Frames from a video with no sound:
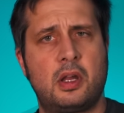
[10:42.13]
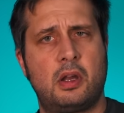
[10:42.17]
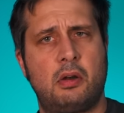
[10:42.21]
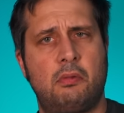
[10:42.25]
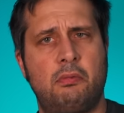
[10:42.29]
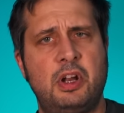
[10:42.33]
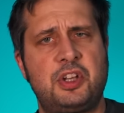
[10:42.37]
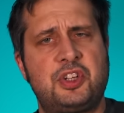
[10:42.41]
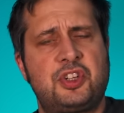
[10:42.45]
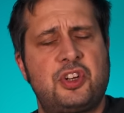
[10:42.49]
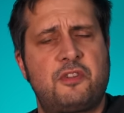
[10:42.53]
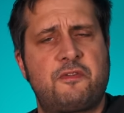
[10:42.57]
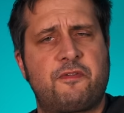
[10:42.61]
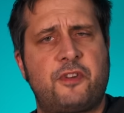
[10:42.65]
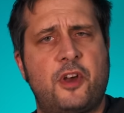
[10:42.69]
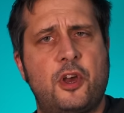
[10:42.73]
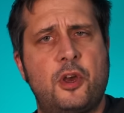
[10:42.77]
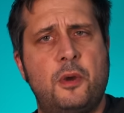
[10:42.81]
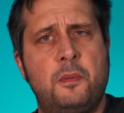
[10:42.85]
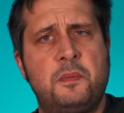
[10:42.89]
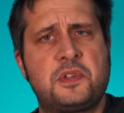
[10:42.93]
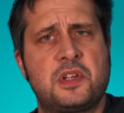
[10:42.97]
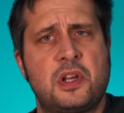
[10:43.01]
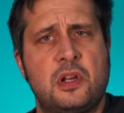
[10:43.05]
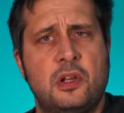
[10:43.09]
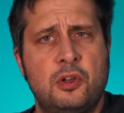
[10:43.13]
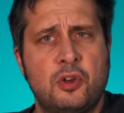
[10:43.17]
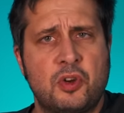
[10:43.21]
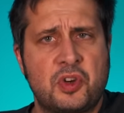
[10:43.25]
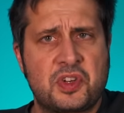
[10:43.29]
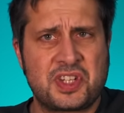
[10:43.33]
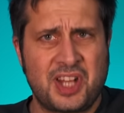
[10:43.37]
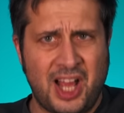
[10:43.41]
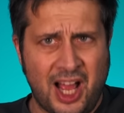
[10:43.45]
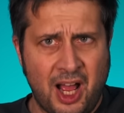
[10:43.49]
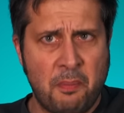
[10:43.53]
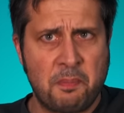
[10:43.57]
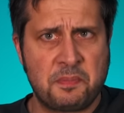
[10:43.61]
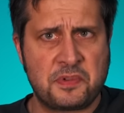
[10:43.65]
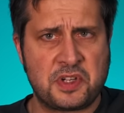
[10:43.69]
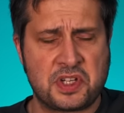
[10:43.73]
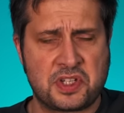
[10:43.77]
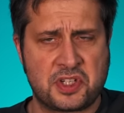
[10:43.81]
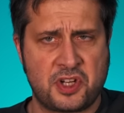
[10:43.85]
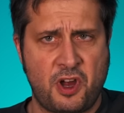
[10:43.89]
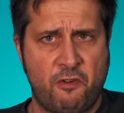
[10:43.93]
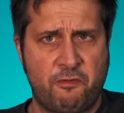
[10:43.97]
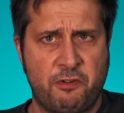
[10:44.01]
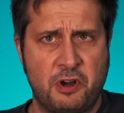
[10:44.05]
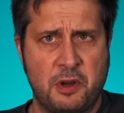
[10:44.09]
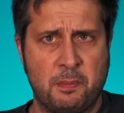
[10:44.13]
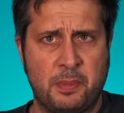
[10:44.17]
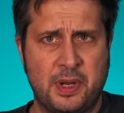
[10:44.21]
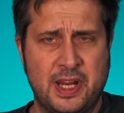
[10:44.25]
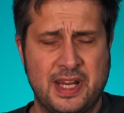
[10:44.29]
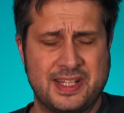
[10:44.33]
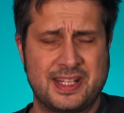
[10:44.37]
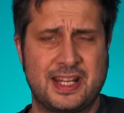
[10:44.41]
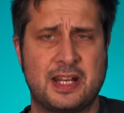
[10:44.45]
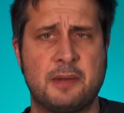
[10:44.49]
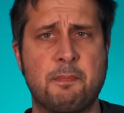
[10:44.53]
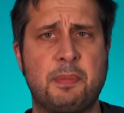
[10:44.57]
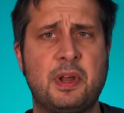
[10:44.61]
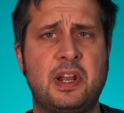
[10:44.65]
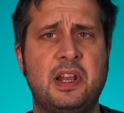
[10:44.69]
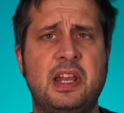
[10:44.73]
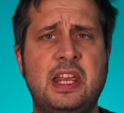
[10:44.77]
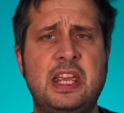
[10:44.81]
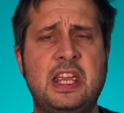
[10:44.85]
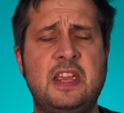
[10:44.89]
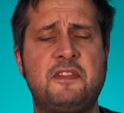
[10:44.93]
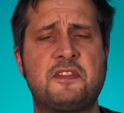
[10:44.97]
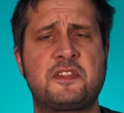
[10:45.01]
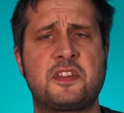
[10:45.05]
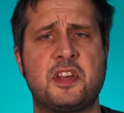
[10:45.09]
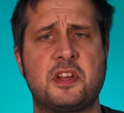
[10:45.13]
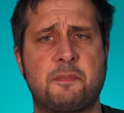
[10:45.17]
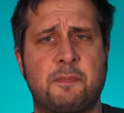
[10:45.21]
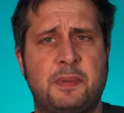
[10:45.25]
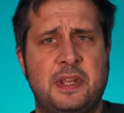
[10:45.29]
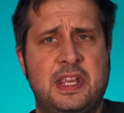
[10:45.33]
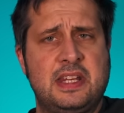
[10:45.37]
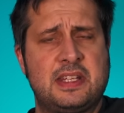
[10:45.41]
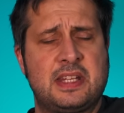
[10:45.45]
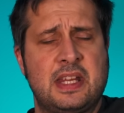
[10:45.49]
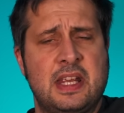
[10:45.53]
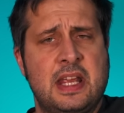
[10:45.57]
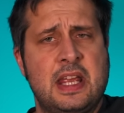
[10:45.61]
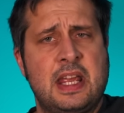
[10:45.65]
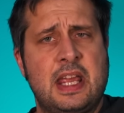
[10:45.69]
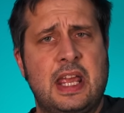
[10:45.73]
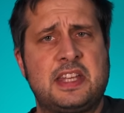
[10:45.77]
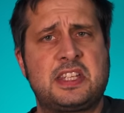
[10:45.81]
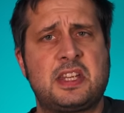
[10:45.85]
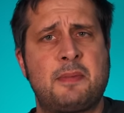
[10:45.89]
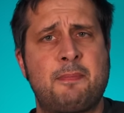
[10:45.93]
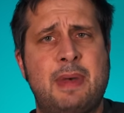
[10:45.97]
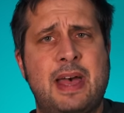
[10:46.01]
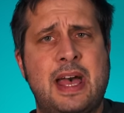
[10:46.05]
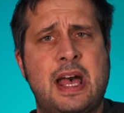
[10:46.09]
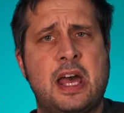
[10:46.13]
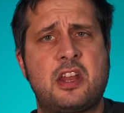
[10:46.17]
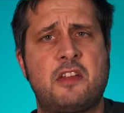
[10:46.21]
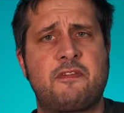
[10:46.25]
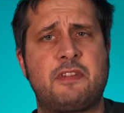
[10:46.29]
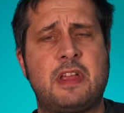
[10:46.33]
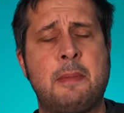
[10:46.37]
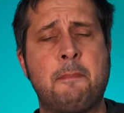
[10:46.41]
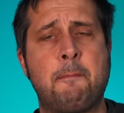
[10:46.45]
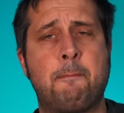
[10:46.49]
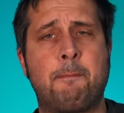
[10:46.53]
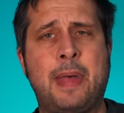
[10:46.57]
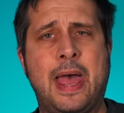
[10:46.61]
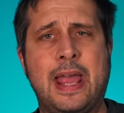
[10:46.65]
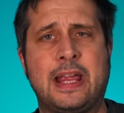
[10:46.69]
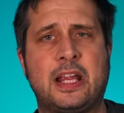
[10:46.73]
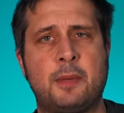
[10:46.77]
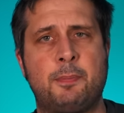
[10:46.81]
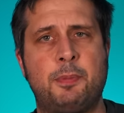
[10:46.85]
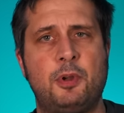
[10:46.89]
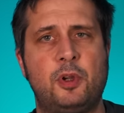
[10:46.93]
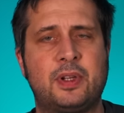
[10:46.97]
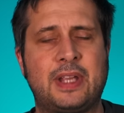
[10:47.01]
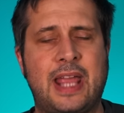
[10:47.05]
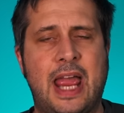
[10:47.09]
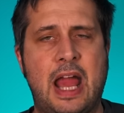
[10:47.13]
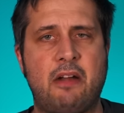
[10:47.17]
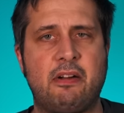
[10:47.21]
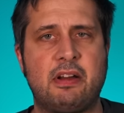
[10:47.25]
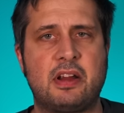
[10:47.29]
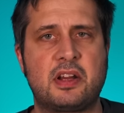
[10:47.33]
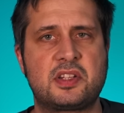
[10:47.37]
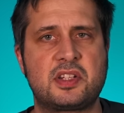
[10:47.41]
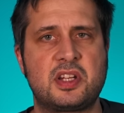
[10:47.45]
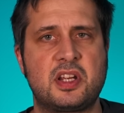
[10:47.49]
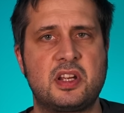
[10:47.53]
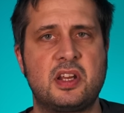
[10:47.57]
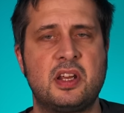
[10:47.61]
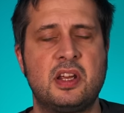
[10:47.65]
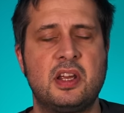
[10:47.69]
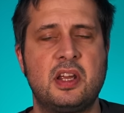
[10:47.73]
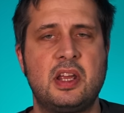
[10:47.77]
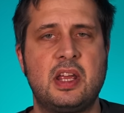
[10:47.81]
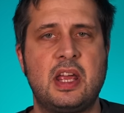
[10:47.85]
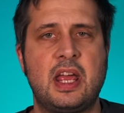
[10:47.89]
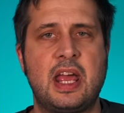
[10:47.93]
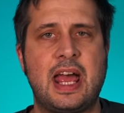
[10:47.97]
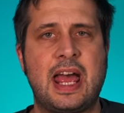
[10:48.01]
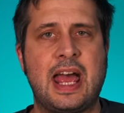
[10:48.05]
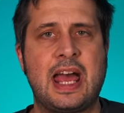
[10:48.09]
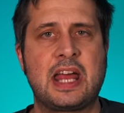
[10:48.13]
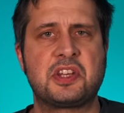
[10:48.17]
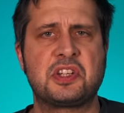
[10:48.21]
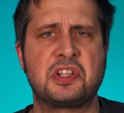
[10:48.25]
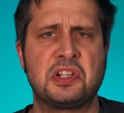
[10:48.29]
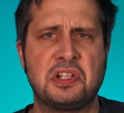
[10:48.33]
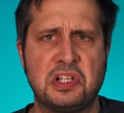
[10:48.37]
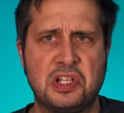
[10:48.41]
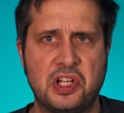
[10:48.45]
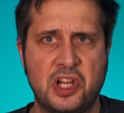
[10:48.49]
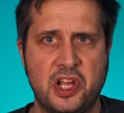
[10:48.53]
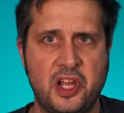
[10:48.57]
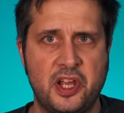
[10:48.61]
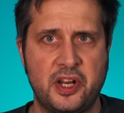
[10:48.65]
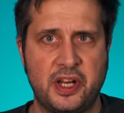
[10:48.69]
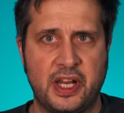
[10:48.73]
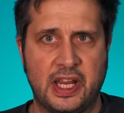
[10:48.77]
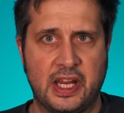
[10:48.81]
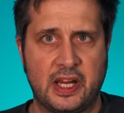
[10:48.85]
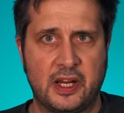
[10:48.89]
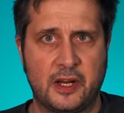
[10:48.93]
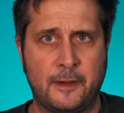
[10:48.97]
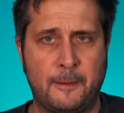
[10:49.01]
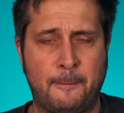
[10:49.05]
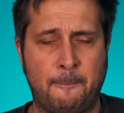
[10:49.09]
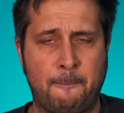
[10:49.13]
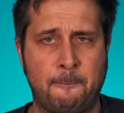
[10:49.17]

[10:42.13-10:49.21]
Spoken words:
Richard Vobes looks up to Soverign Pete and believes that Pete is a man of impeccable character and learning.